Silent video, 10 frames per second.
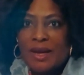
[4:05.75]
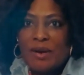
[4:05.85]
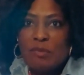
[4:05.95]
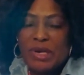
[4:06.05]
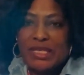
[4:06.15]

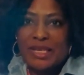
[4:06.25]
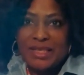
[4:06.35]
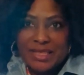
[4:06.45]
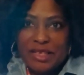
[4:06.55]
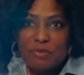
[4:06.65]
but
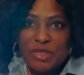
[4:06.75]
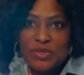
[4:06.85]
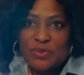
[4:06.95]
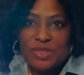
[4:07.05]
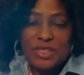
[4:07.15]
that means
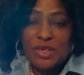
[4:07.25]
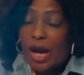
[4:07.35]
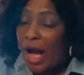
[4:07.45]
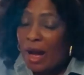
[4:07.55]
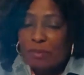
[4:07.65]
that you are
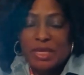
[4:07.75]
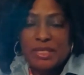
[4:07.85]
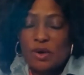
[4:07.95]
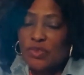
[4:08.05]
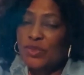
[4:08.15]
up and
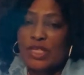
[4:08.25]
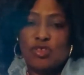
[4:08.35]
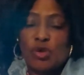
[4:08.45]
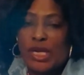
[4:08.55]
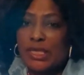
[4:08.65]
down to the
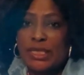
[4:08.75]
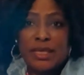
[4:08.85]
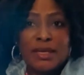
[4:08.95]
toilet.